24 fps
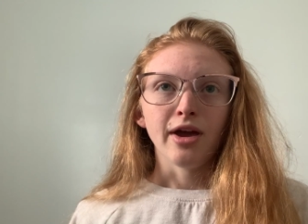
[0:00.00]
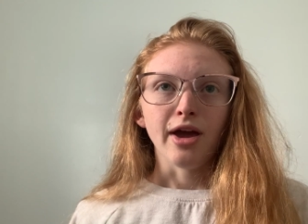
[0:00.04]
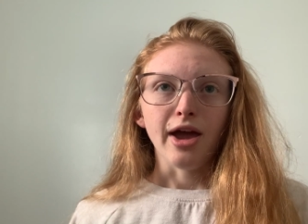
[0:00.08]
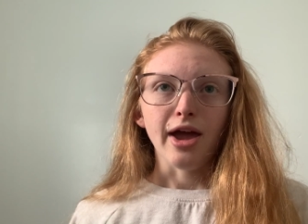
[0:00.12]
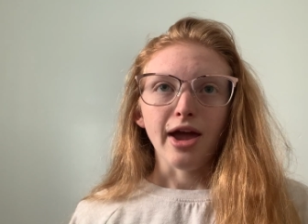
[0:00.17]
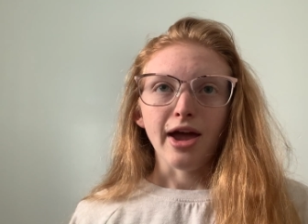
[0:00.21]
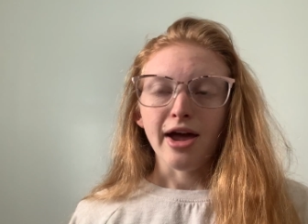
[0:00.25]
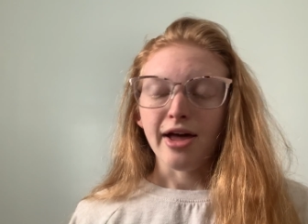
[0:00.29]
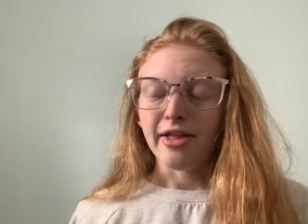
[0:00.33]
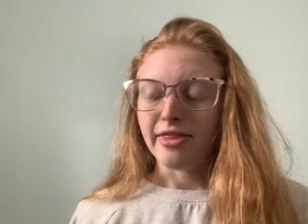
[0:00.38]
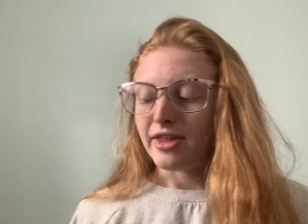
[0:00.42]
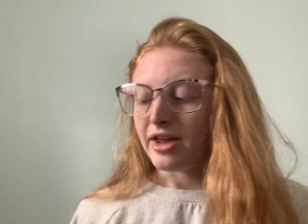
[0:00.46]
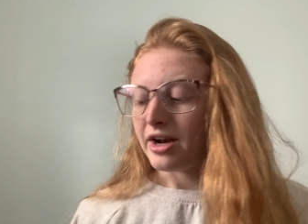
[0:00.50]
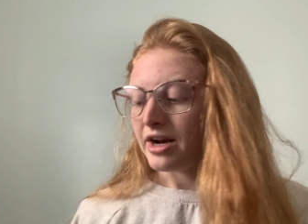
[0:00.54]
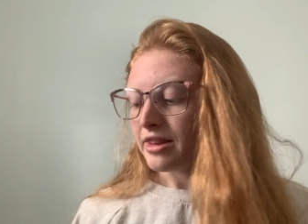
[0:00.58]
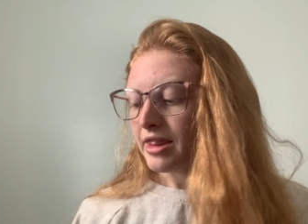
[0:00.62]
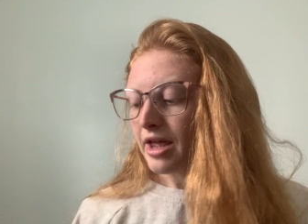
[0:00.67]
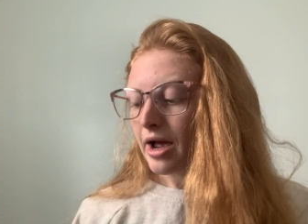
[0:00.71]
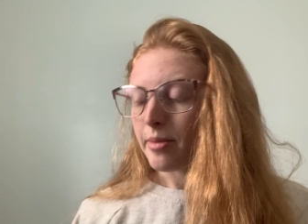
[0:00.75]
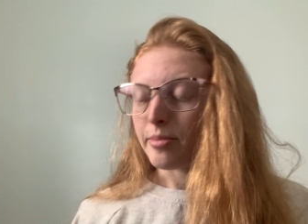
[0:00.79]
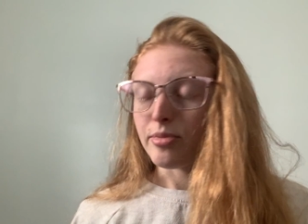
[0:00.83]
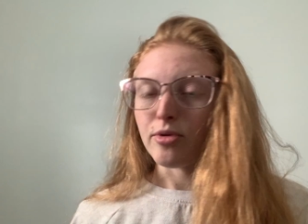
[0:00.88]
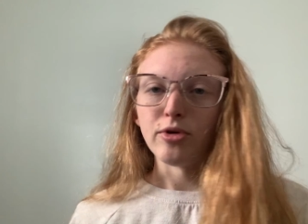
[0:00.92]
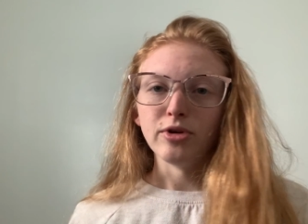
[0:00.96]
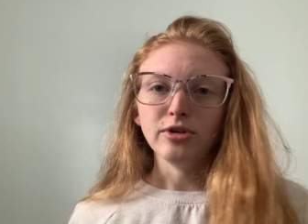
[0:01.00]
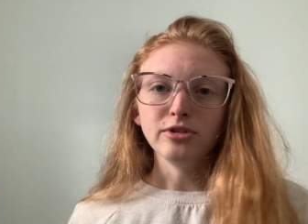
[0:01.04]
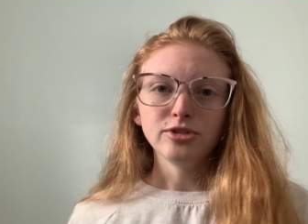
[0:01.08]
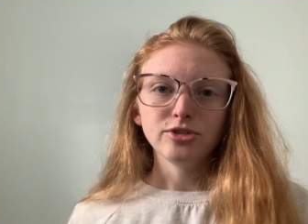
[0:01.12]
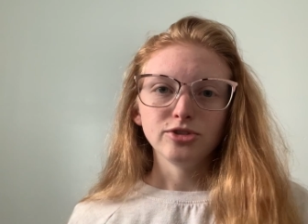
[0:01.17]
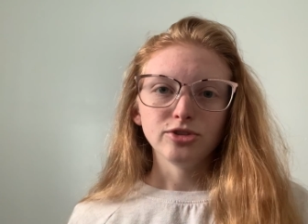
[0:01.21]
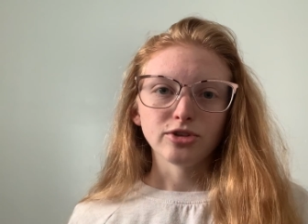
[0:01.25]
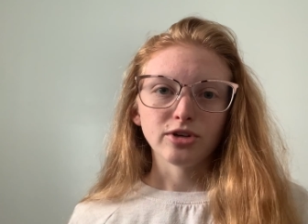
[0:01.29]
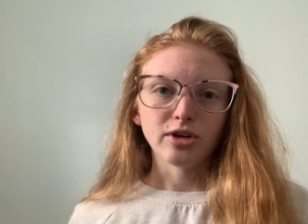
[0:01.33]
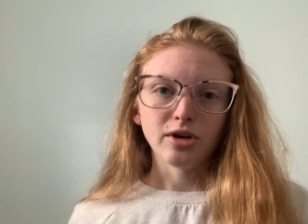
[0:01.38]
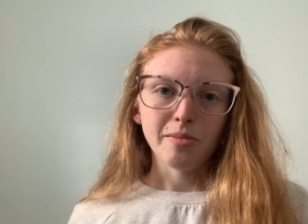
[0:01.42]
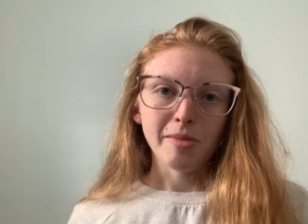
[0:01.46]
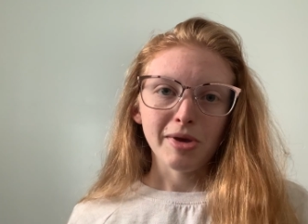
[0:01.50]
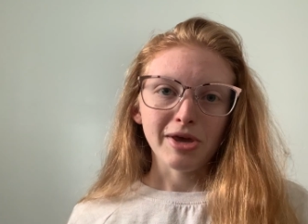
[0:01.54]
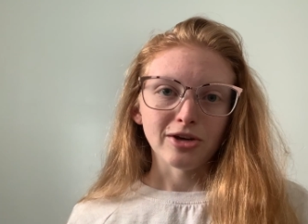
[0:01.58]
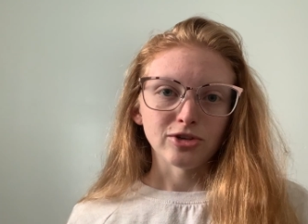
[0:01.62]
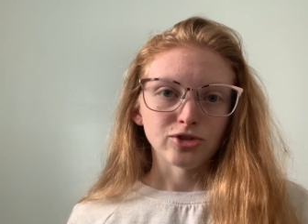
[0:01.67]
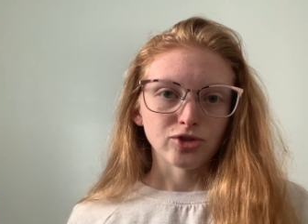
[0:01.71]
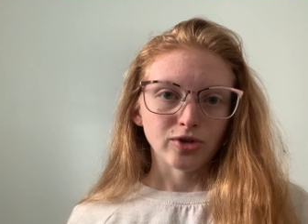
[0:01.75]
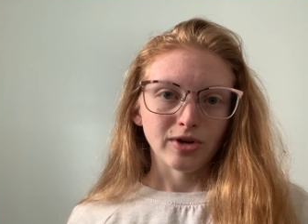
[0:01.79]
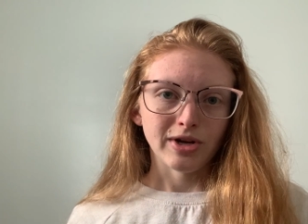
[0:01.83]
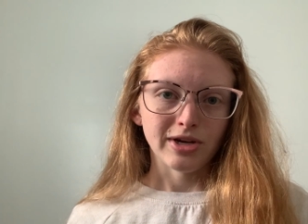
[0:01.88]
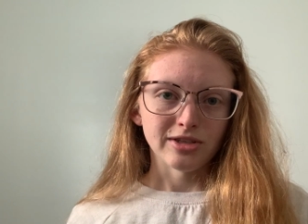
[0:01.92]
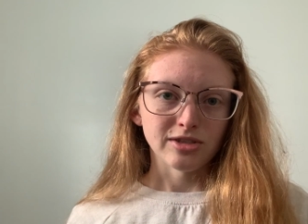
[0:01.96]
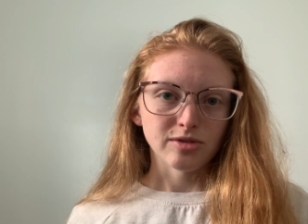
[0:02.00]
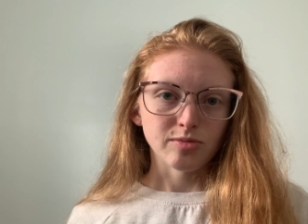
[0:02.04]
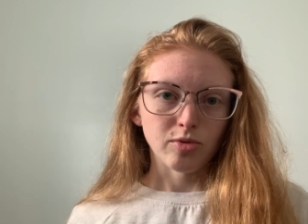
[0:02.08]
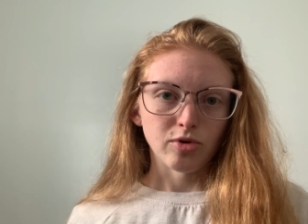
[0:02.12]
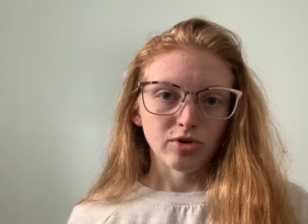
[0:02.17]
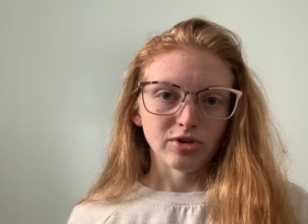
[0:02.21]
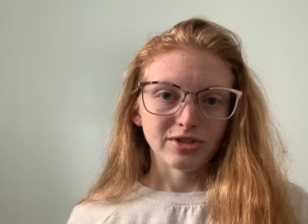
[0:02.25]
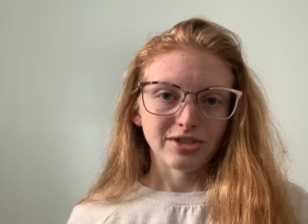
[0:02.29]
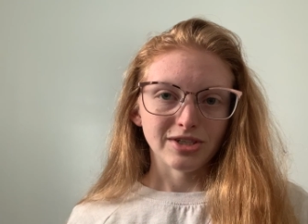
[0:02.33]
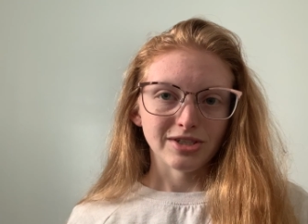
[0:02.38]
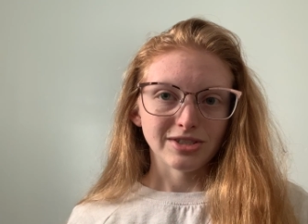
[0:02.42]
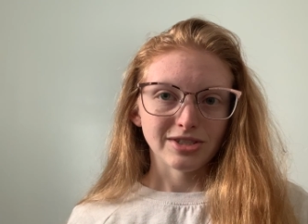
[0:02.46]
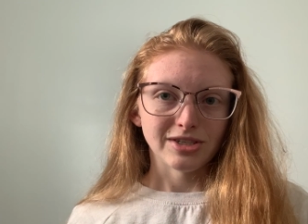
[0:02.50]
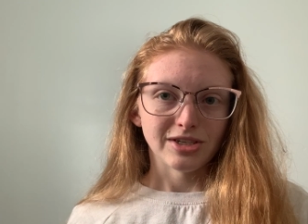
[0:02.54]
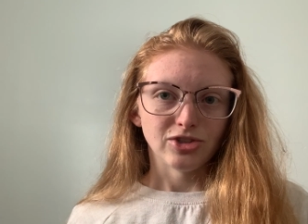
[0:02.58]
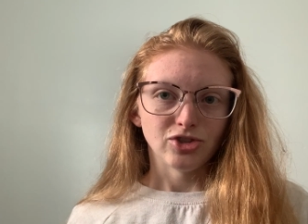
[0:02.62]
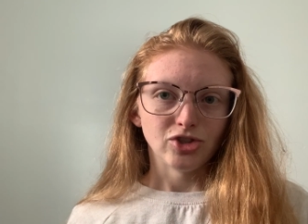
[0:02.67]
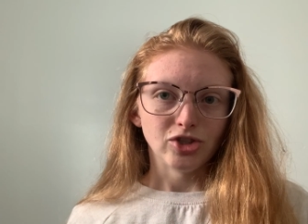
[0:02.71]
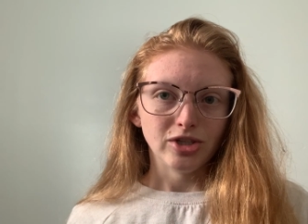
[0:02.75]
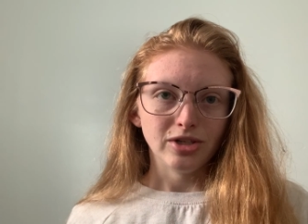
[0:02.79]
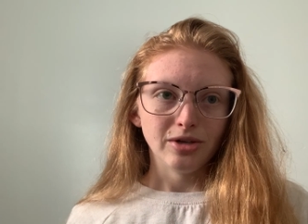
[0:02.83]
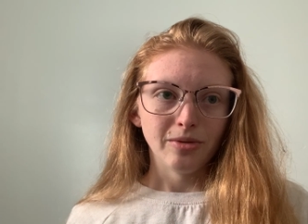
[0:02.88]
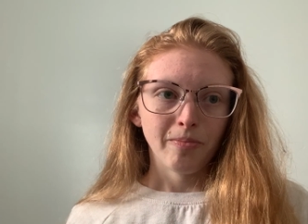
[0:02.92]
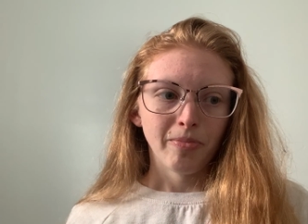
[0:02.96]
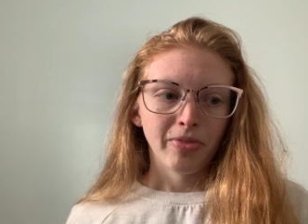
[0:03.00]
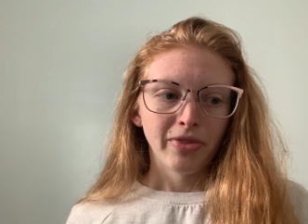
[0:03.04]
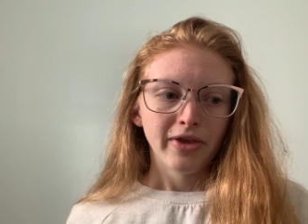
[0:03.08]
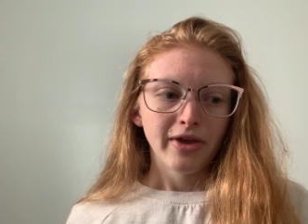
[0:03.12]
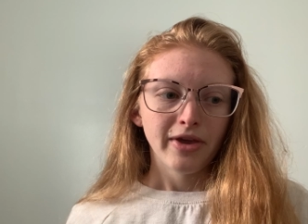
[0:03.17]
And then at that point, you're gonna make a transport decision,